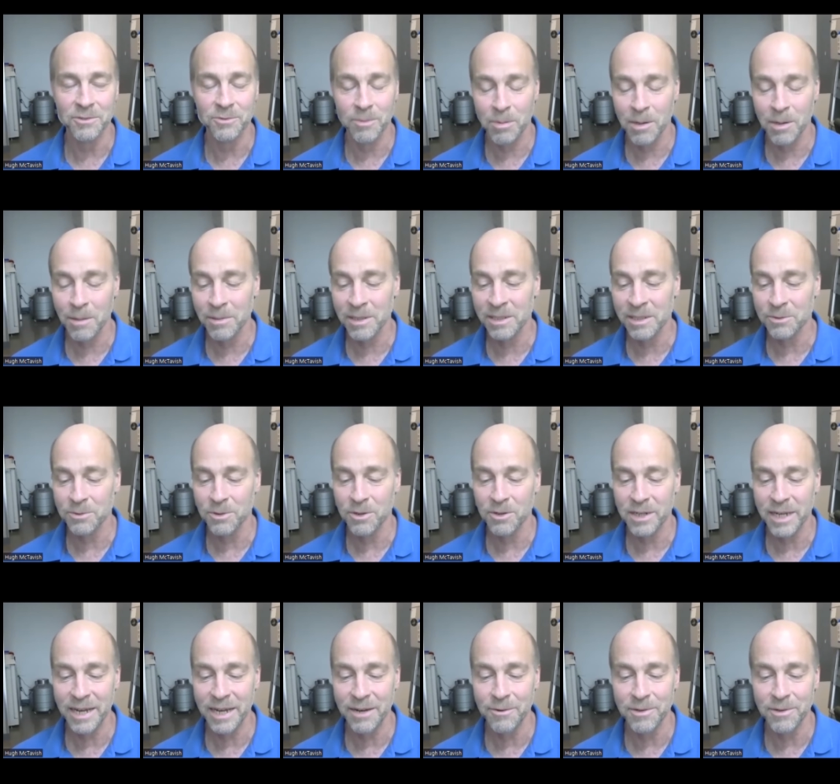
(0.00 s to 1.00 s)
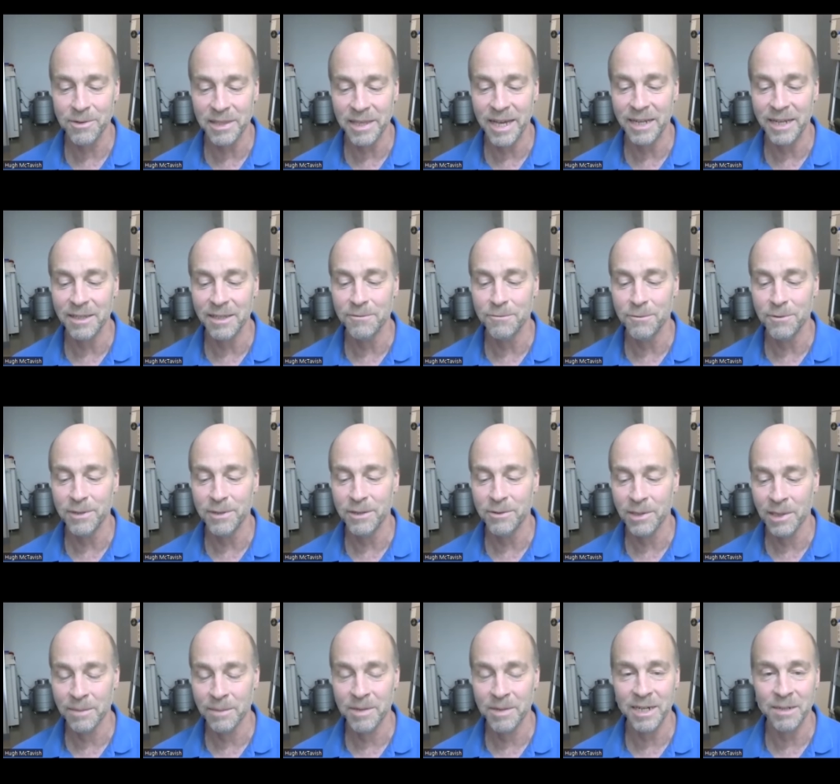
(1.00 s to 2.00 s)
republicans were okay with that if we
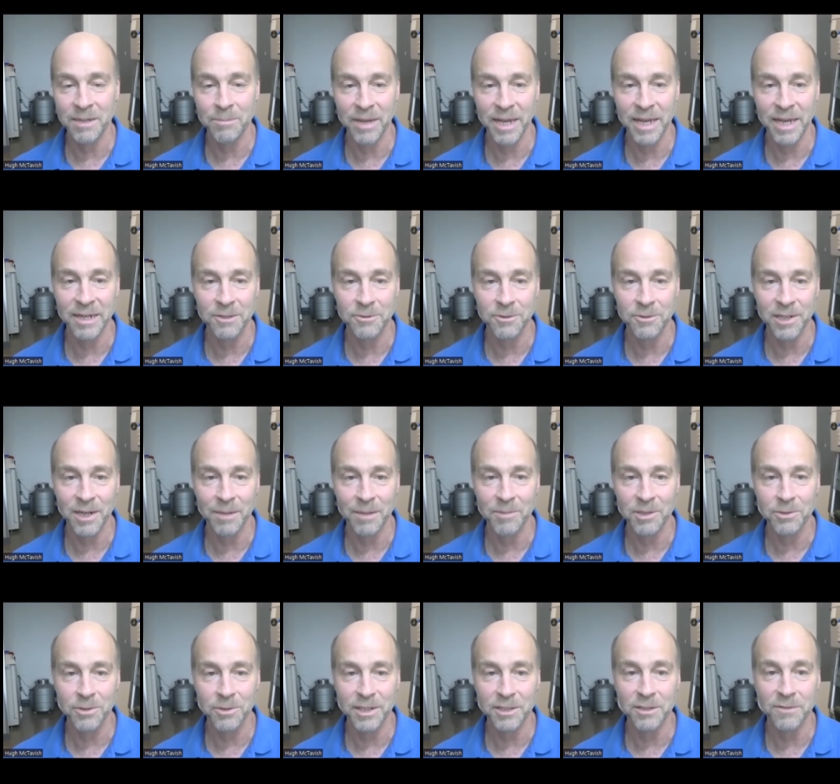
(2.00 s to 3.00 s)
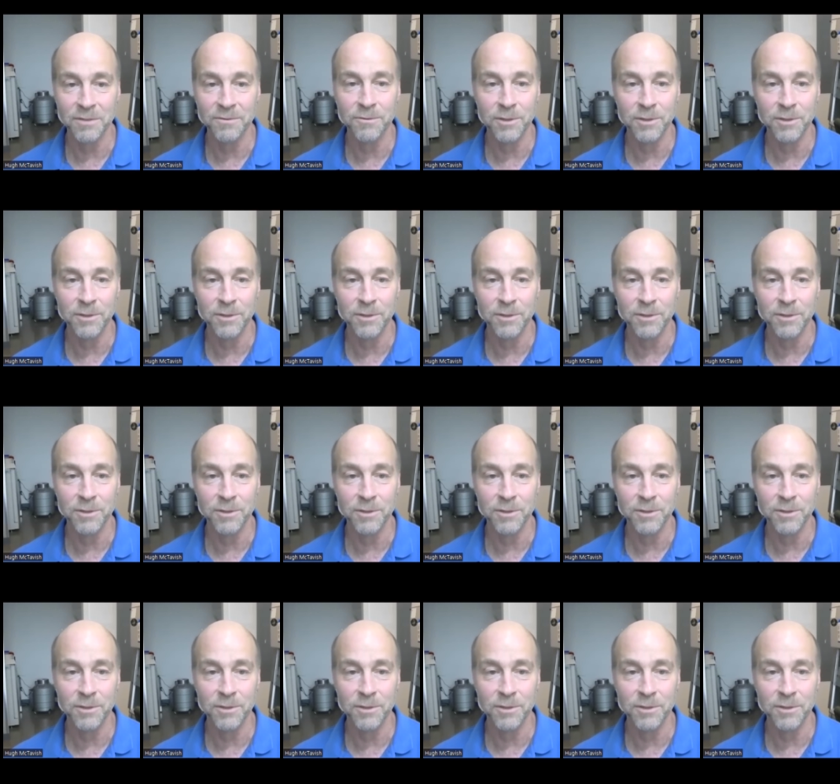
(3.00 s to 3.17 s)
eliminated mandatory arbitration